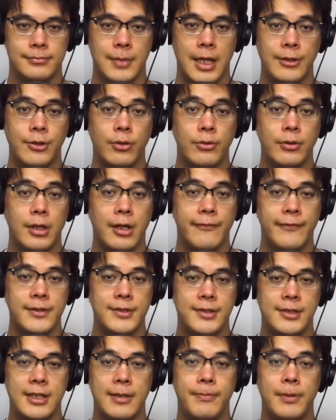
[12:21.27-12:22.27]
I don't often
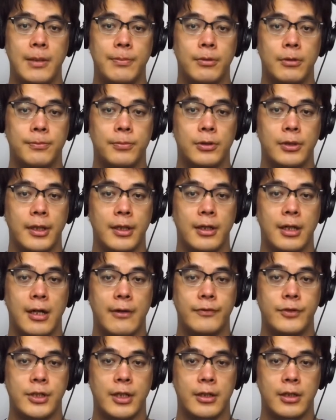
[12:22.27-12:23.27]
see people pulling
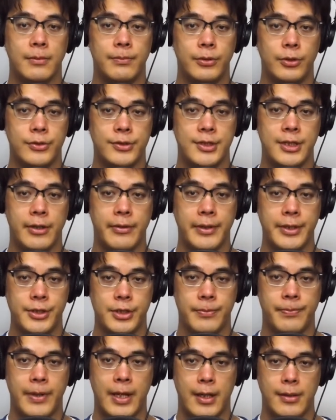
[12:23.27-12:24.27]
off chukka boots here in
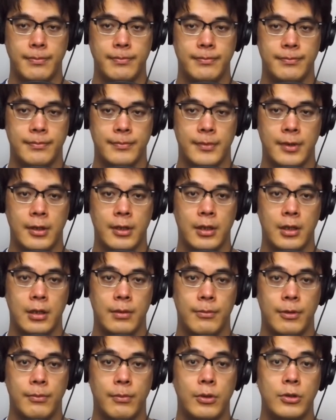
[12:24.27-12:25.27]
Japan,
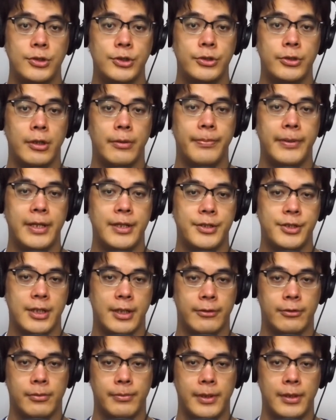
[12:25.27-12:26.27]
but most European
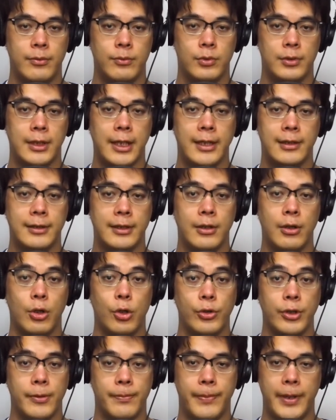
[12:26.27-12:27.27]
gentlemen will likely
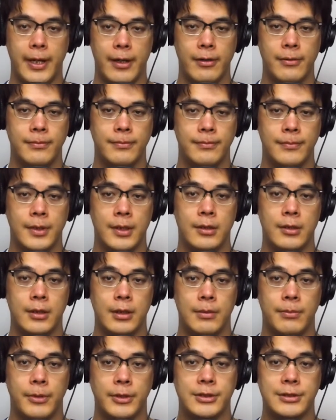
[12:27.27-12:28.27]
own a pair,
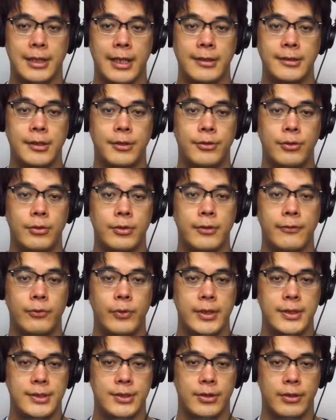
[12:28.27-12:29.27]
much like the Duke of
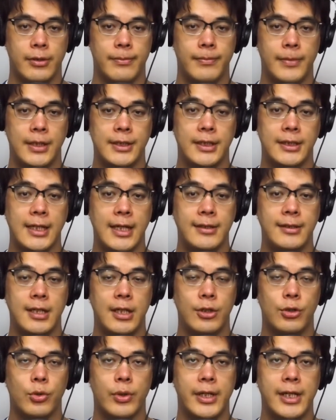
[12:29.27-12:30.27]
Windsor in the
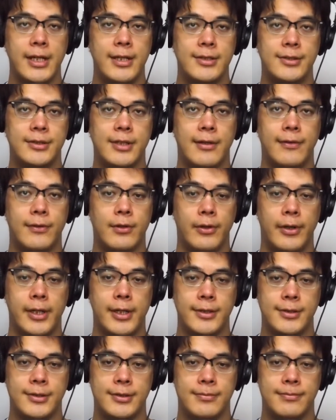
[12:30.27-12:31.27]
1920s and
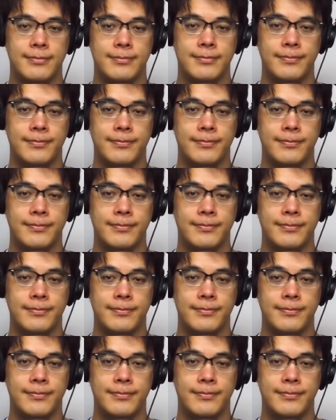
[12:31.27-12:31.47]
30s.